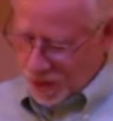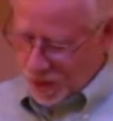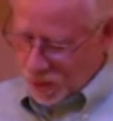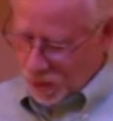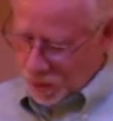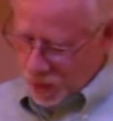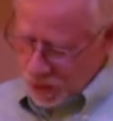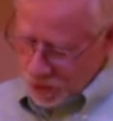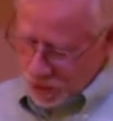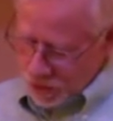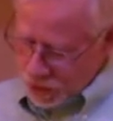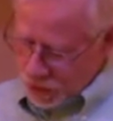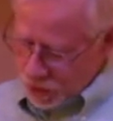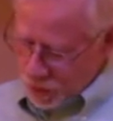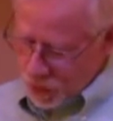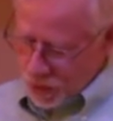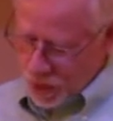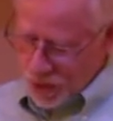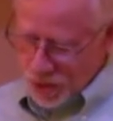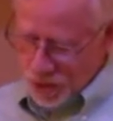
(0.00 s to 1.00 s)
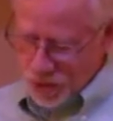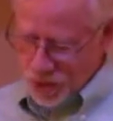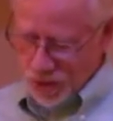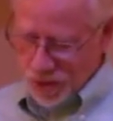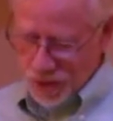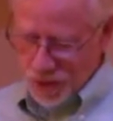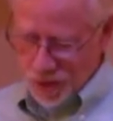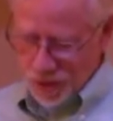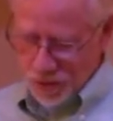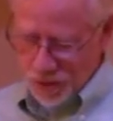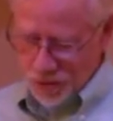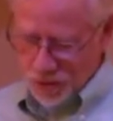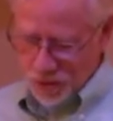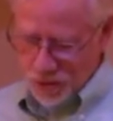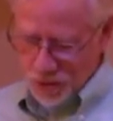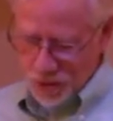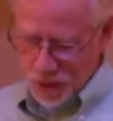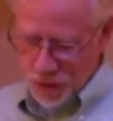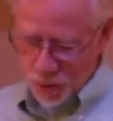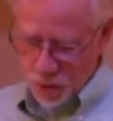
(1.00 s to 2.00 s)
One of the stories
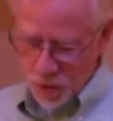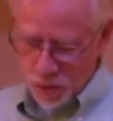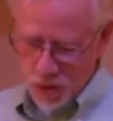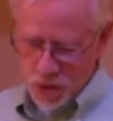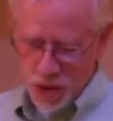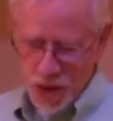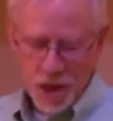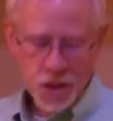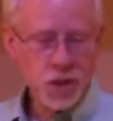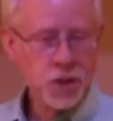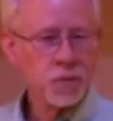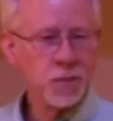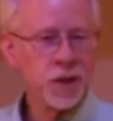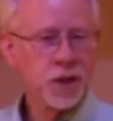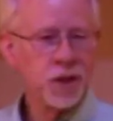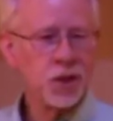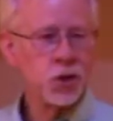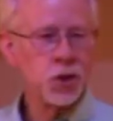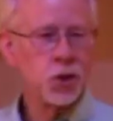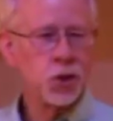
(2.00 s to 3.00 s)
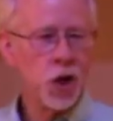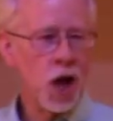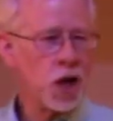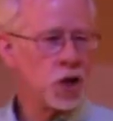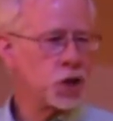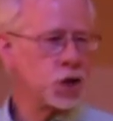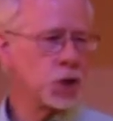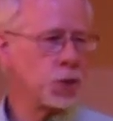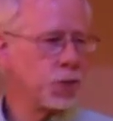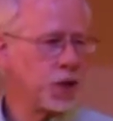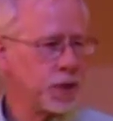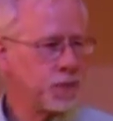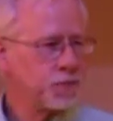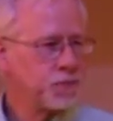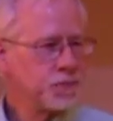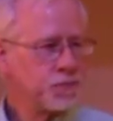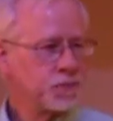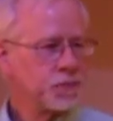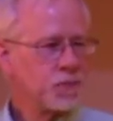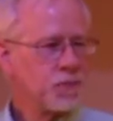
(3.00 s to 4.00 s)
of the Old Testament is Joshua
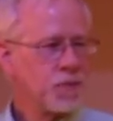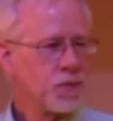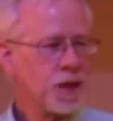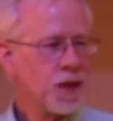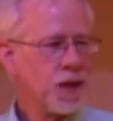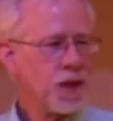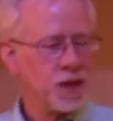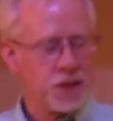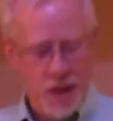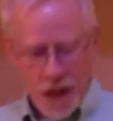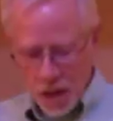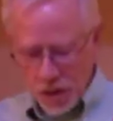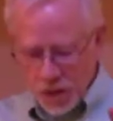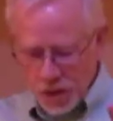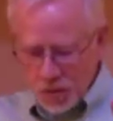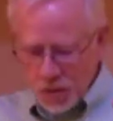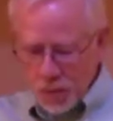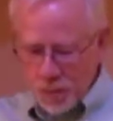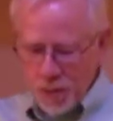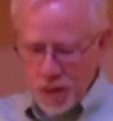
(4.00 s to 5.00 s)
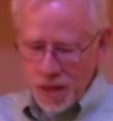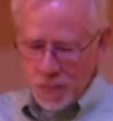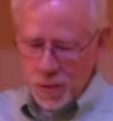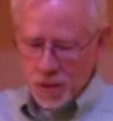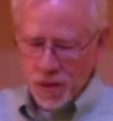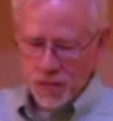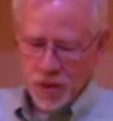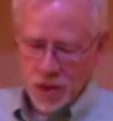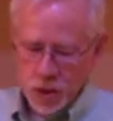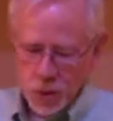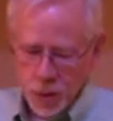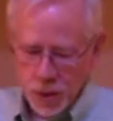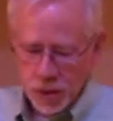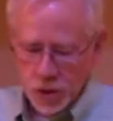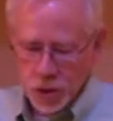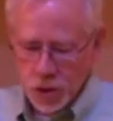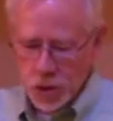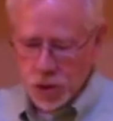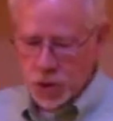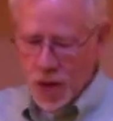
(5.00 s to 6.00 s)
telling the people of
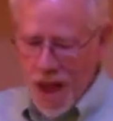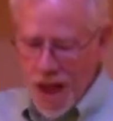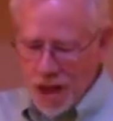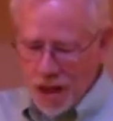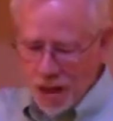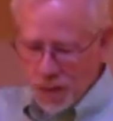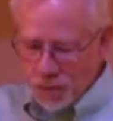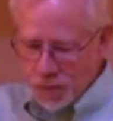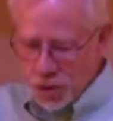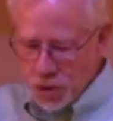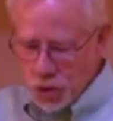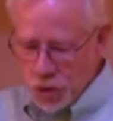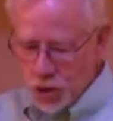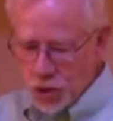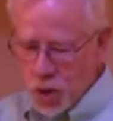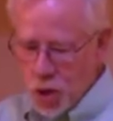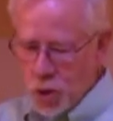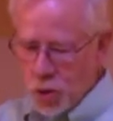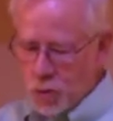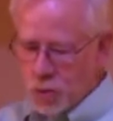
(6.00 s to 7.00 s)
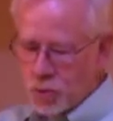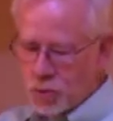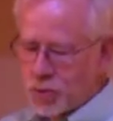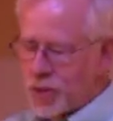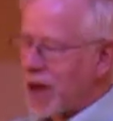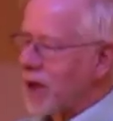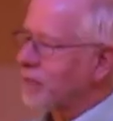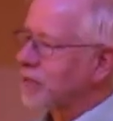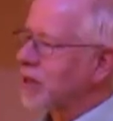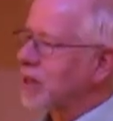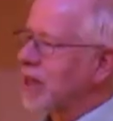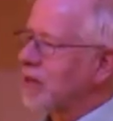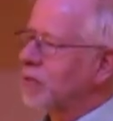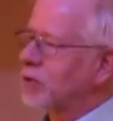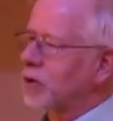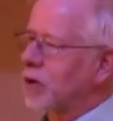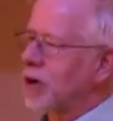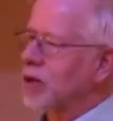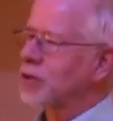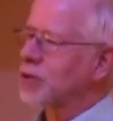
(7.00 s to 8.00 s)
Israel to stack up the stones after
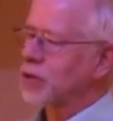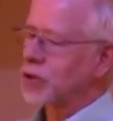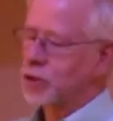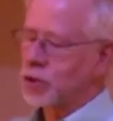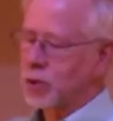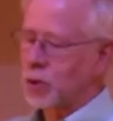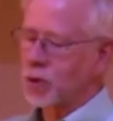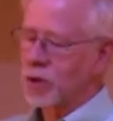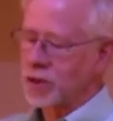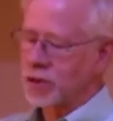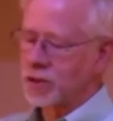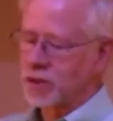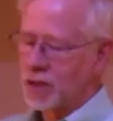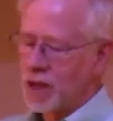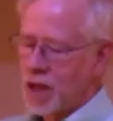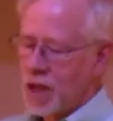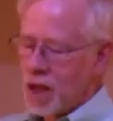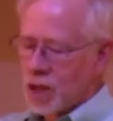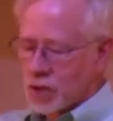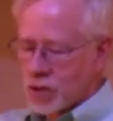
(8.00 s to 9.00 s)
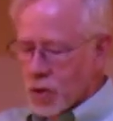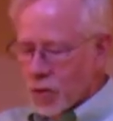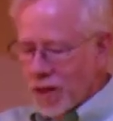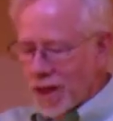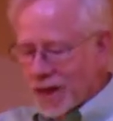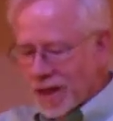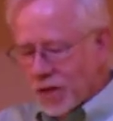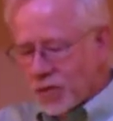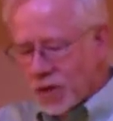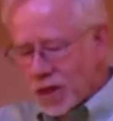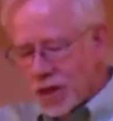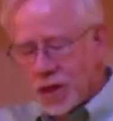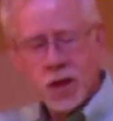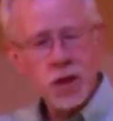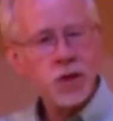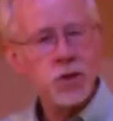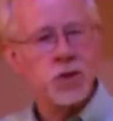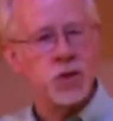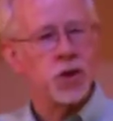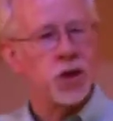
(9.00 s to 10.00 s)
they've crossed the Jordan, so that in the
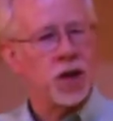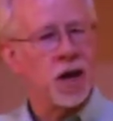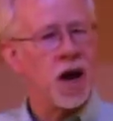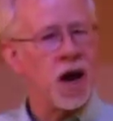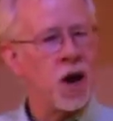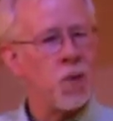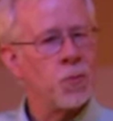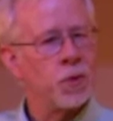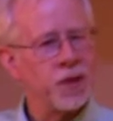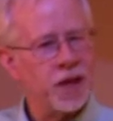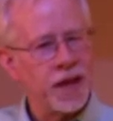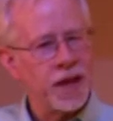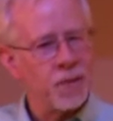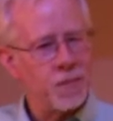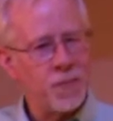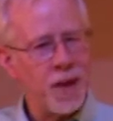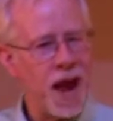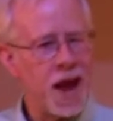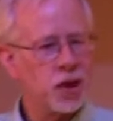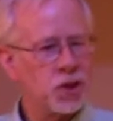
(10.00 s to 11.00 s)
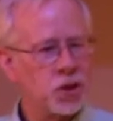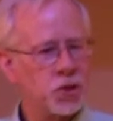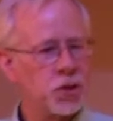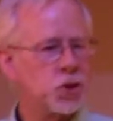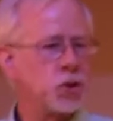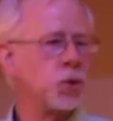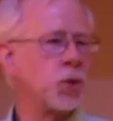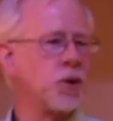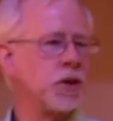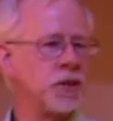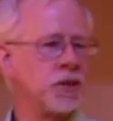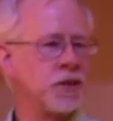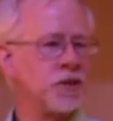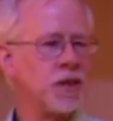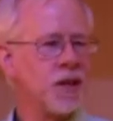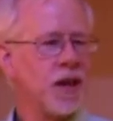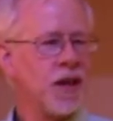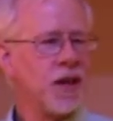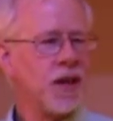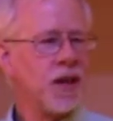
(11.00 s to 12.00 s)
years to come, when they get back to the Jordan,
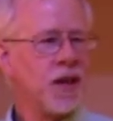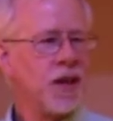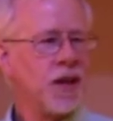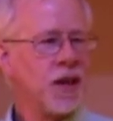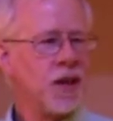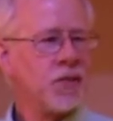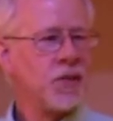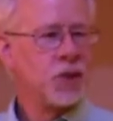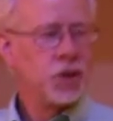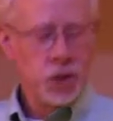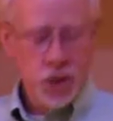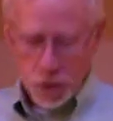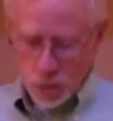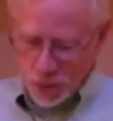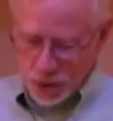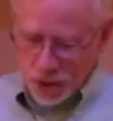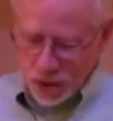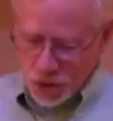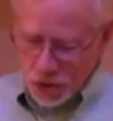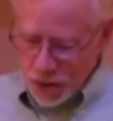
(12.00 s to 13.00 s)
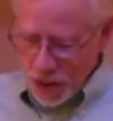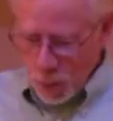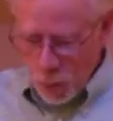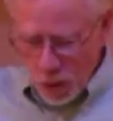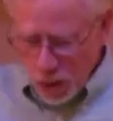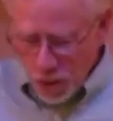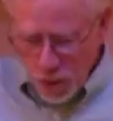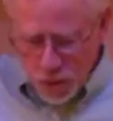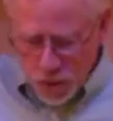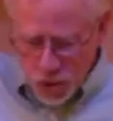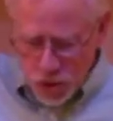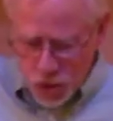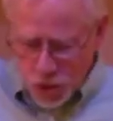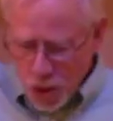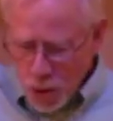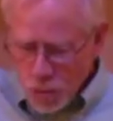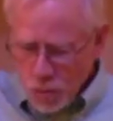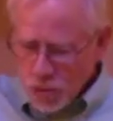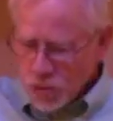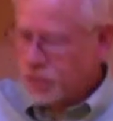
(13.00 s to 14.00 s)
the children can say, What are those
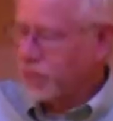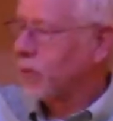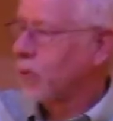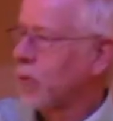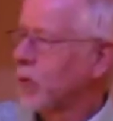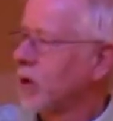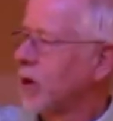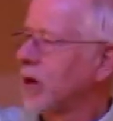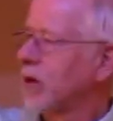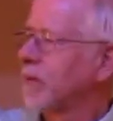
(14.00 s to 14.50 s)
stones for?